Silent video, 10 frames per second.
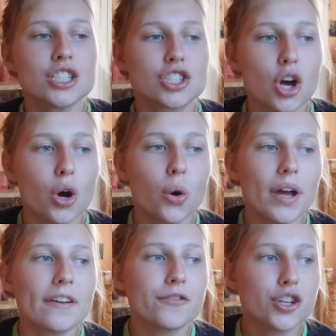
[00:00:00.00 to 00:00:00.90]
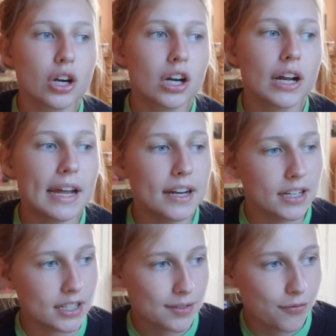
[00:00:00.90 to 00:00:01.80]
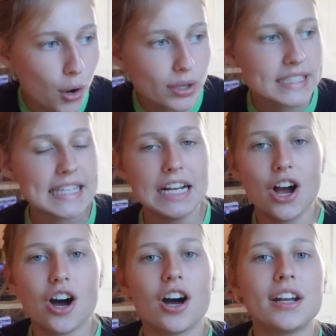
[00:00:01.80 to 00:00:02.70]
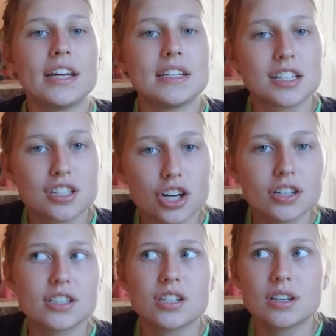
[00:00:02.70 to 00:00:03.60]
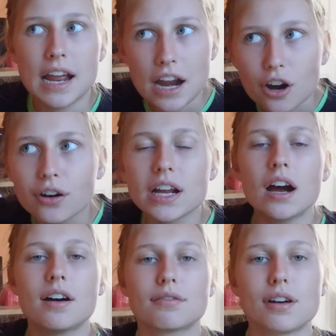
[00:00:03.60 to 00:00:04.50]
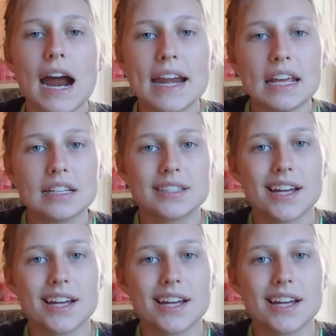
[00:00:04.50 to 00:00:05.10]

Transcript: So if you're focusing on a certain area of riding,